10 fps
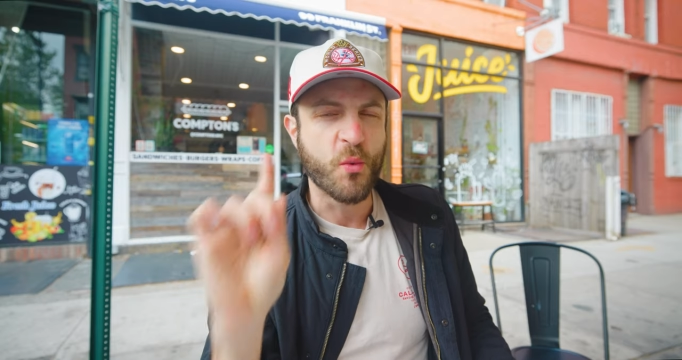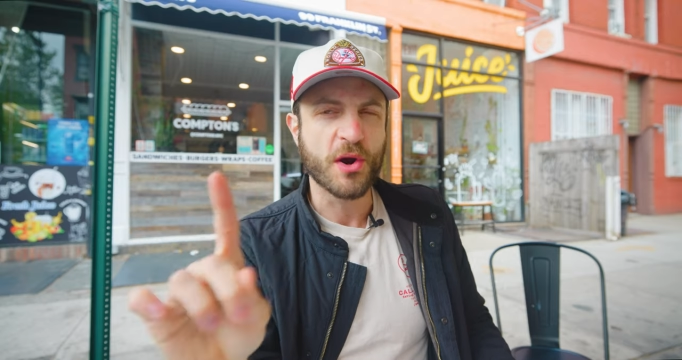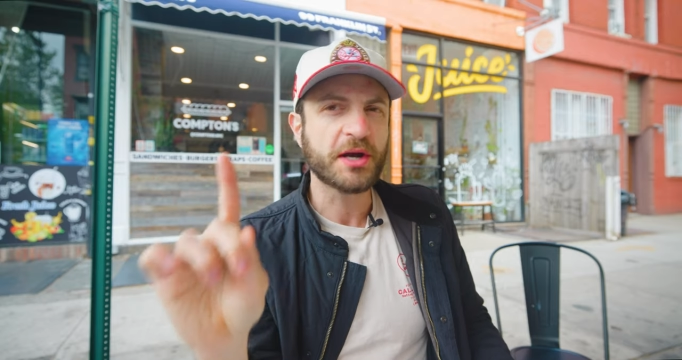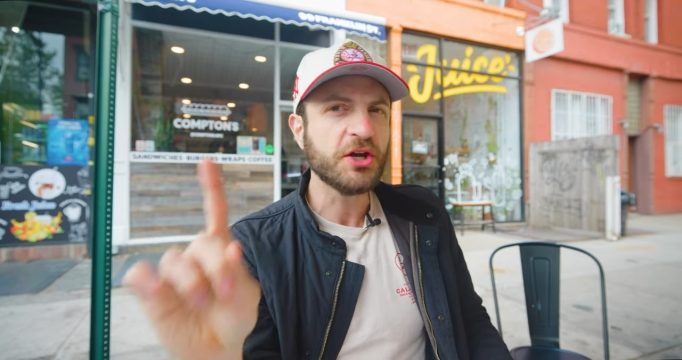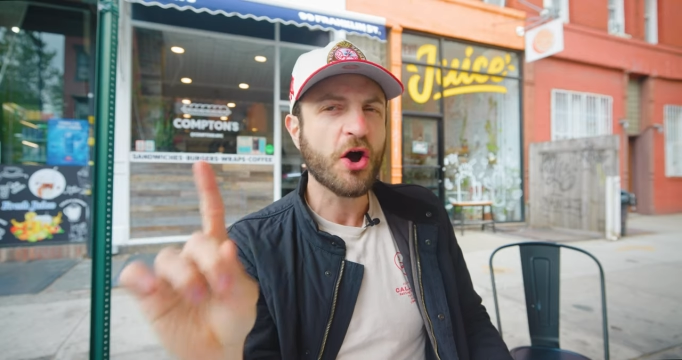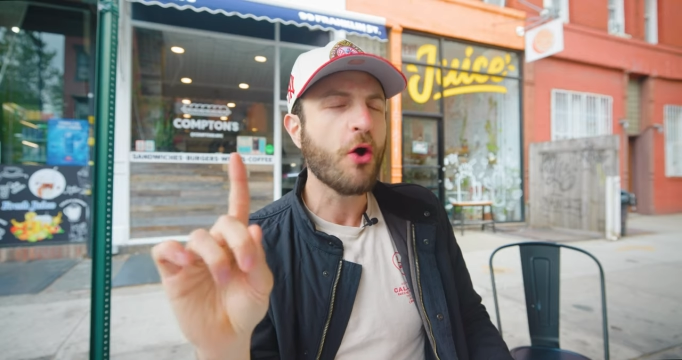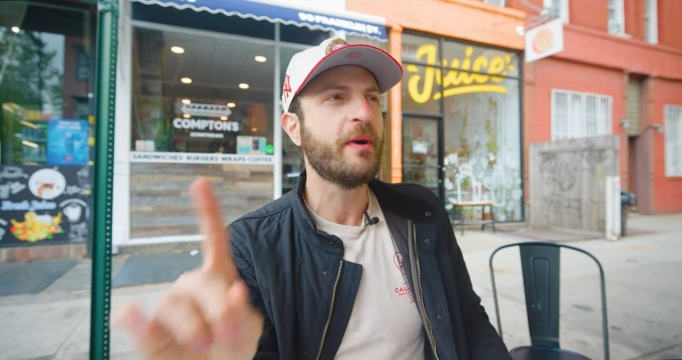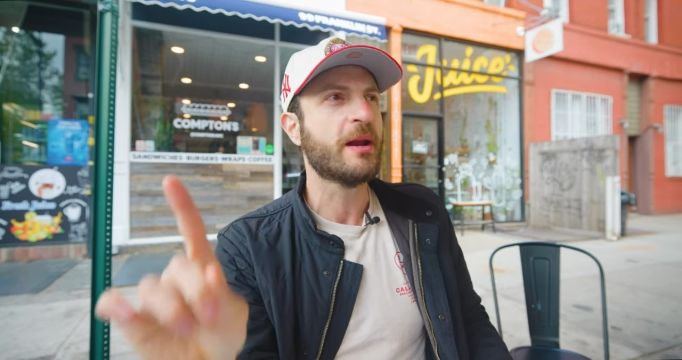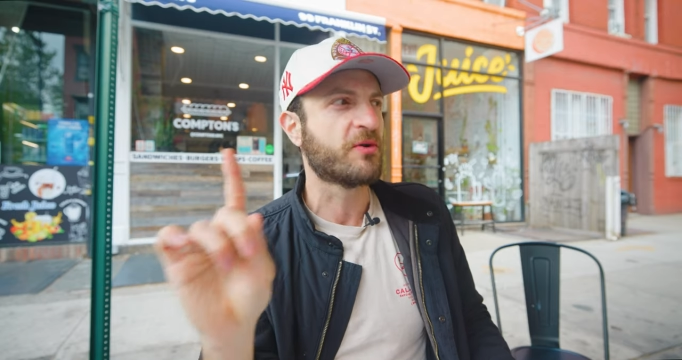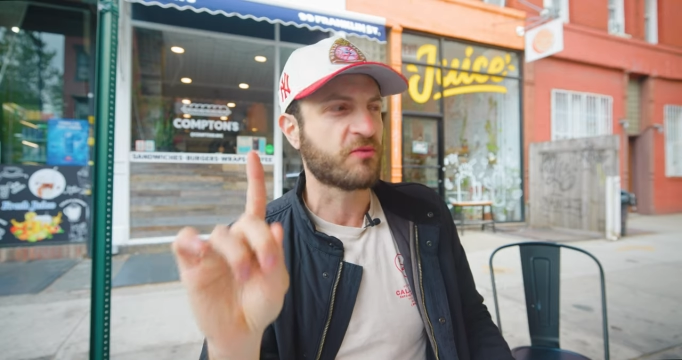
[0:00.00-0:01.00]
We're gonna
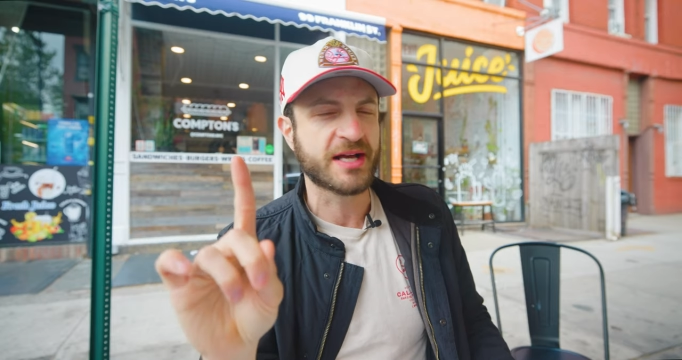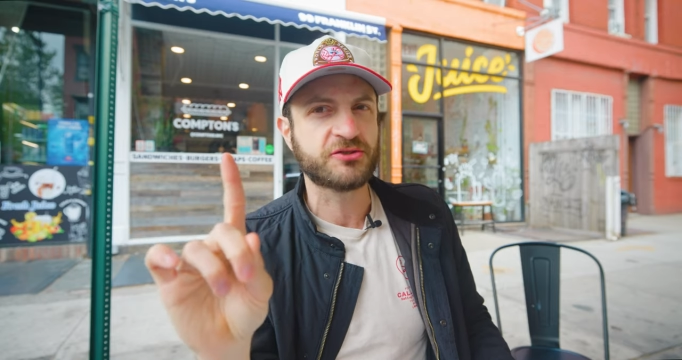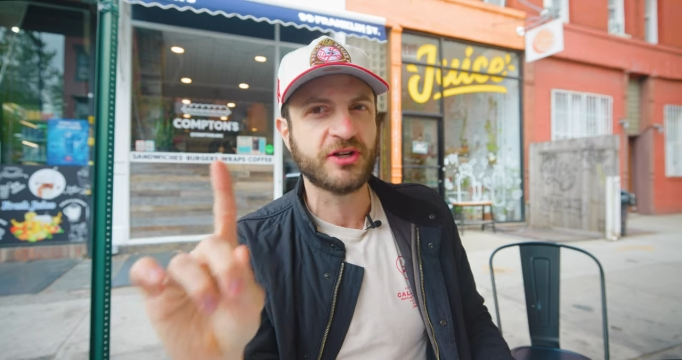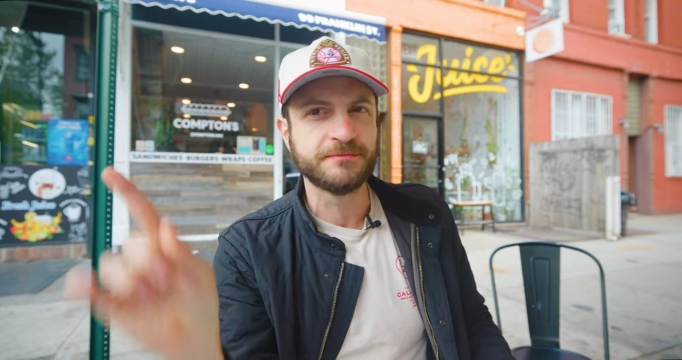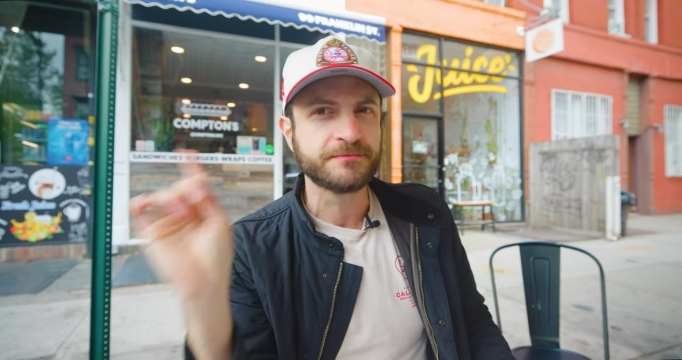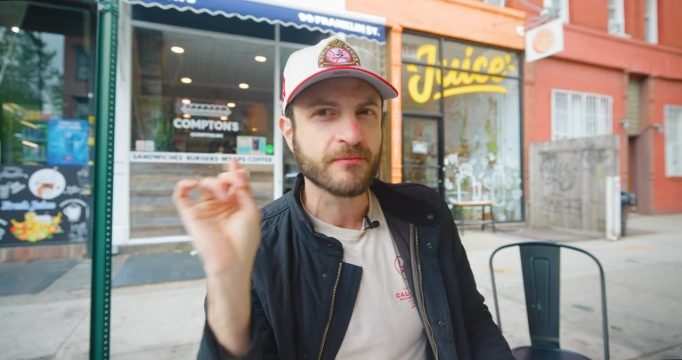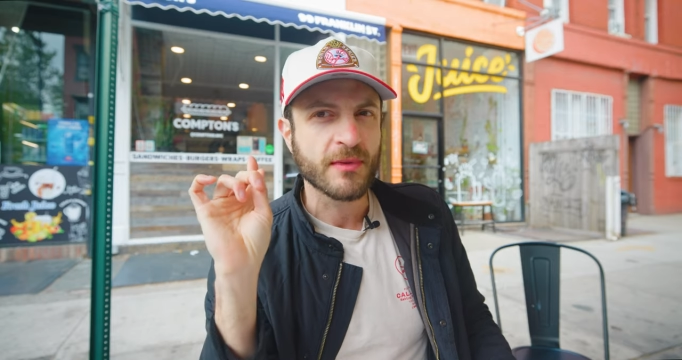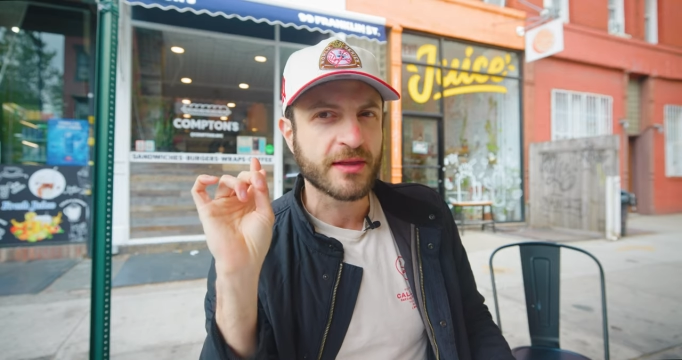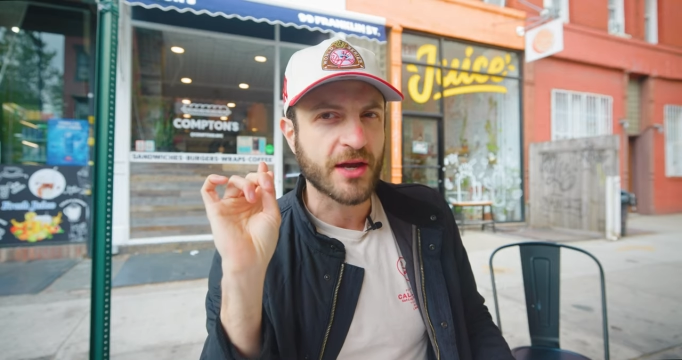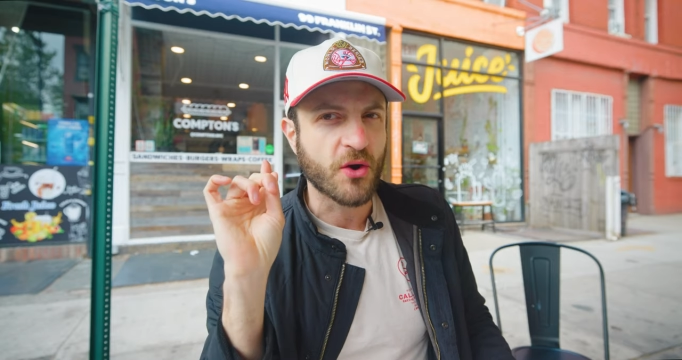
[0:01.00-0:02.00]
open up a restaurant
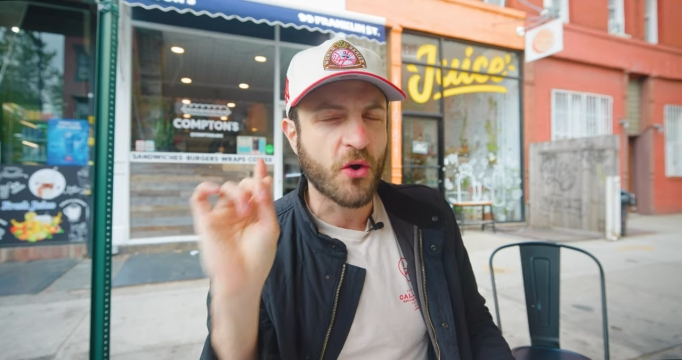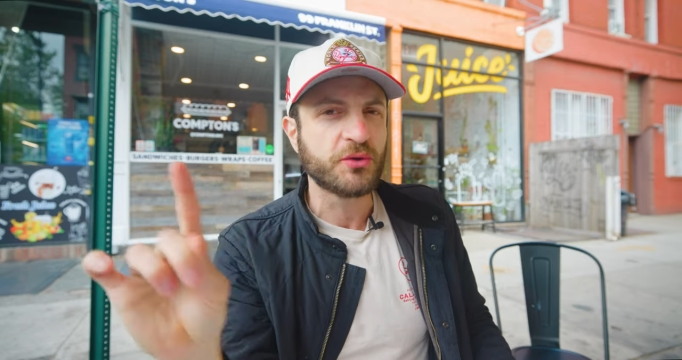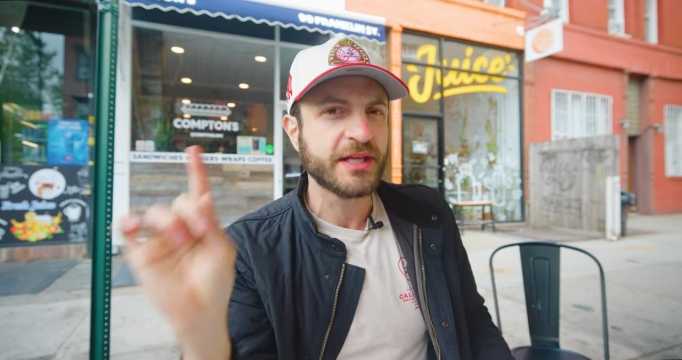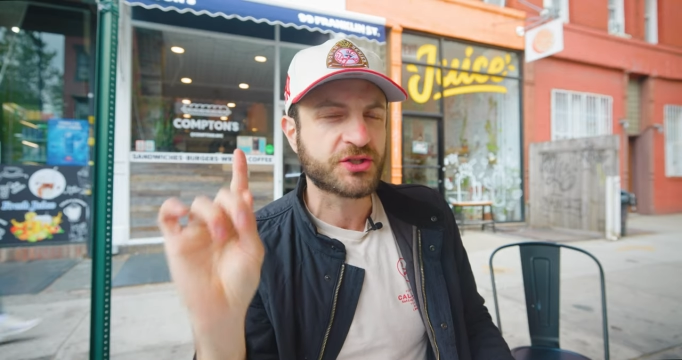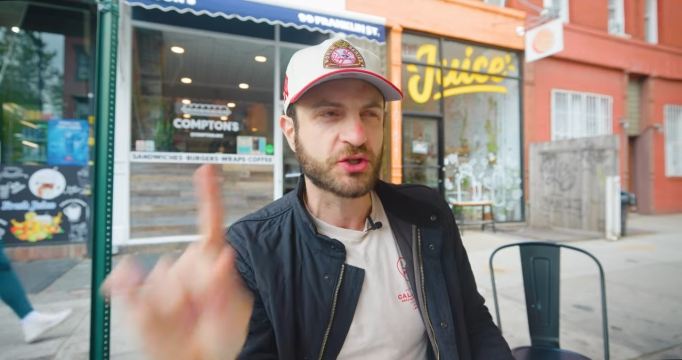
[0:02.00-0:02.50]
that only